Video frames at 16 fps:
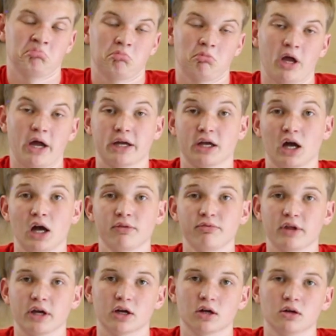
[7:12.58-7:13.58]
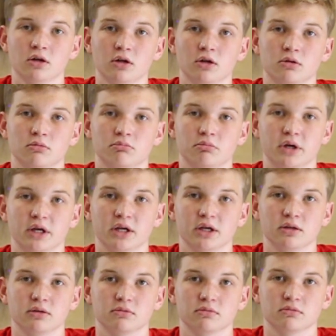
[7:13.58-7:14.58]
I got there.
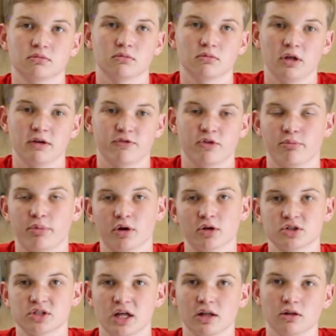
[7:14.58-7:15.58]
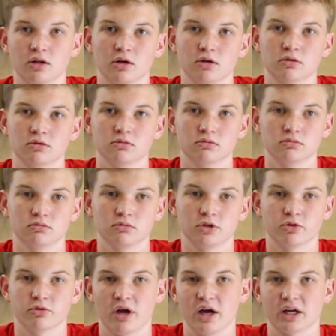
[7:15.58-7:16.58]
But if the bar's that low,
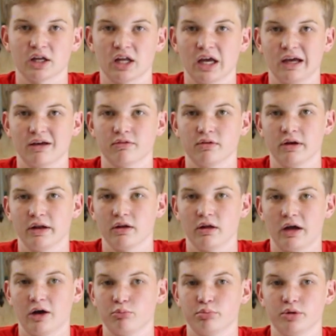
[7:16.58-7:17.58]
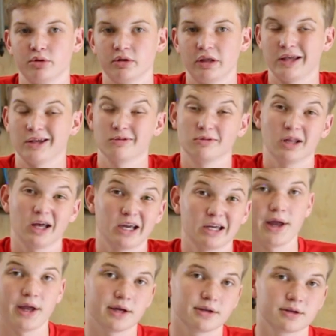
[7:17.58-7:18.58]
you're not gonna have an output that you
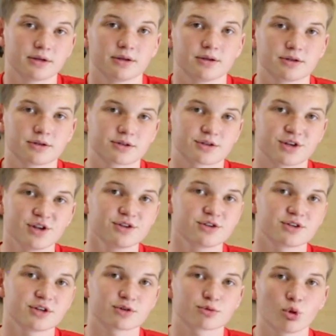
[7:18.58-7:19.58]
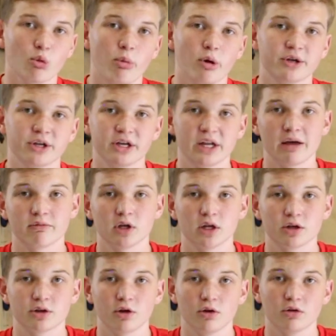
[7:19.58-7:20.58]
like. And since this robot didn't have an
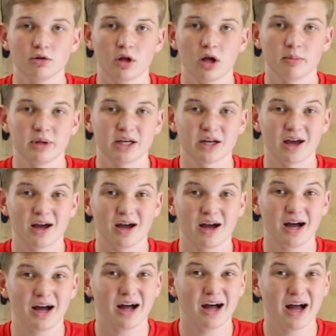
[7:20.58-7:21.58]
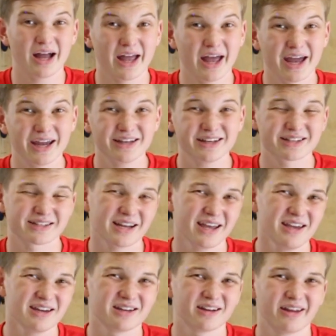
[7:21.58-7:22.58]
end goal, I mean, I hate to
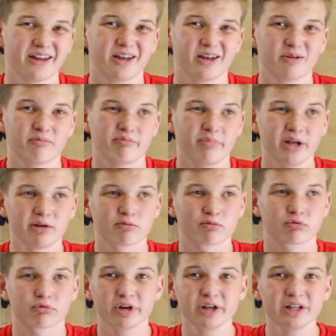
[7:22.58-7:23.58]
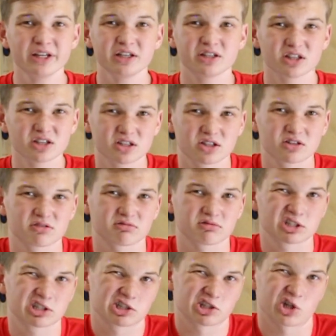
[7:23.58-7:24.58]
say it, but it really just
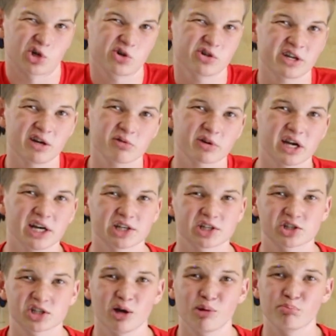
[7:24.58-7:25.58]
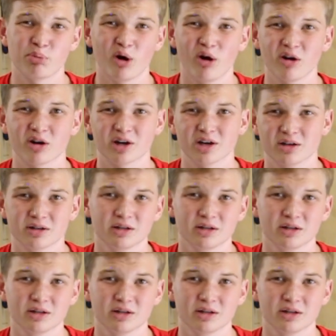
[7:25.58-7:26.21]
turned out kind of subpar.